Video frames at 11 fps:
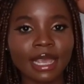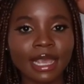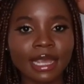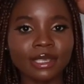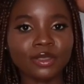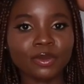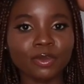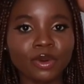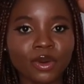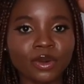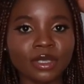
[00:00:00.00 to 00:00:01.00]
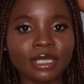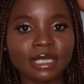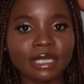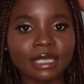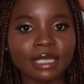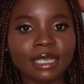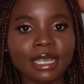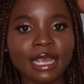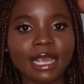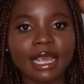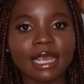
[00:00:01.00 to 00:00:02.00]
and you pause
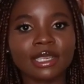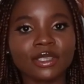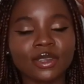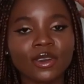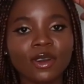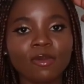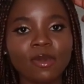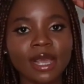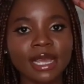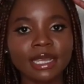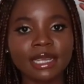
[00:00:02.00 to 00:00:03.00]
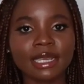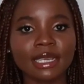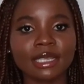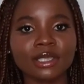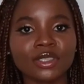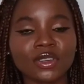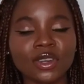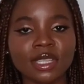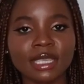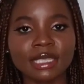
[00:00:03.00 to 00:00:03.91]
and you go back, draw the